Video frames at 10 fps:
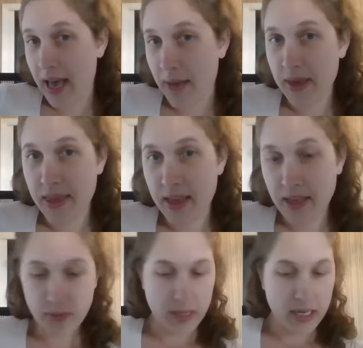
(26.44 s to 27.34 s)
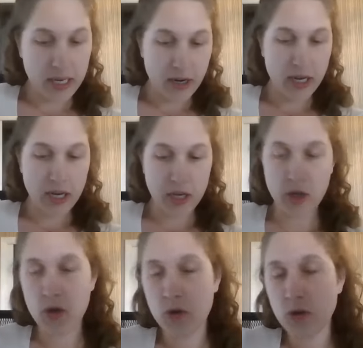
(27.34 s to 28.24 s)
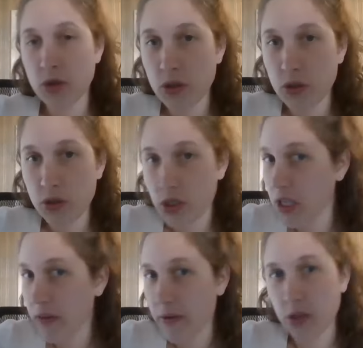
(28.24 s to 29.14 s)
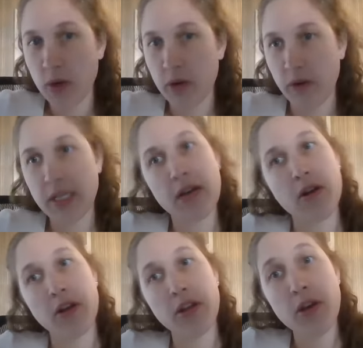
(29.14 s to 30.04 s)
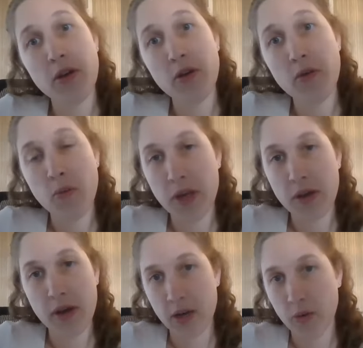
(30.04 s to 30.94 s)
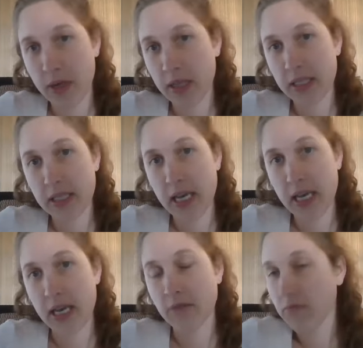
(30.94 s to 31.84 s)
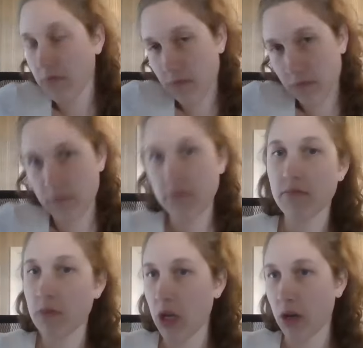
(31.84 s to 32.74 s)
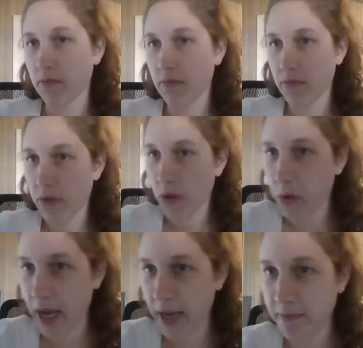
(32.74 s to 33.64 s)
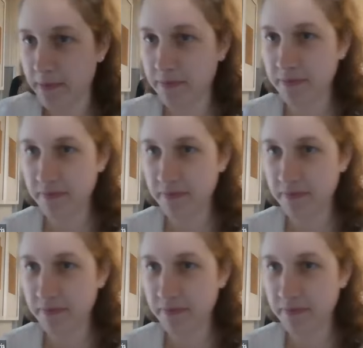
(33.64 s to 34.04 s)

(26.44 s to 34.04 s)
Abby, thanks for being here. Can you just give us a quick rundown on you when you got into real estate, you know, the whole nine.